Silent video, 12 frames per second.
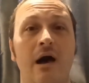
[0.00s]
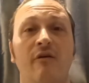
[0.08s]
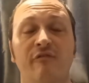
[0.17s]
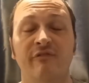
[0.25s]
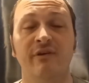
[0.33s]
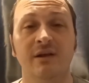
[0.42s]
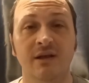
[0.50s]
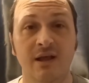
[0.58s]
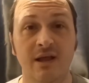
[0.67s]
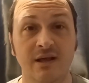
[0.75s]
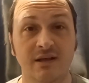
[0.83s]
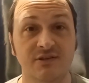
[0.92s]
love
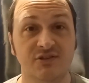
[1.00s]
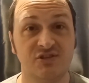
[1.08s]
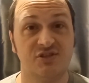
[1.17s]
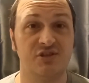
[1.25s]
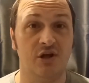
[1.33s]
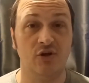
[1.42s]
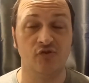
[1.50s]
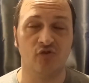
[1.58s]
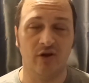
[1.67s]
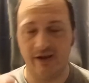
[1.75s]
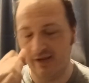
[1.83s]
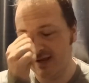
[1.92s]
Star
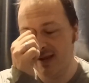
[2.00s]
Trek.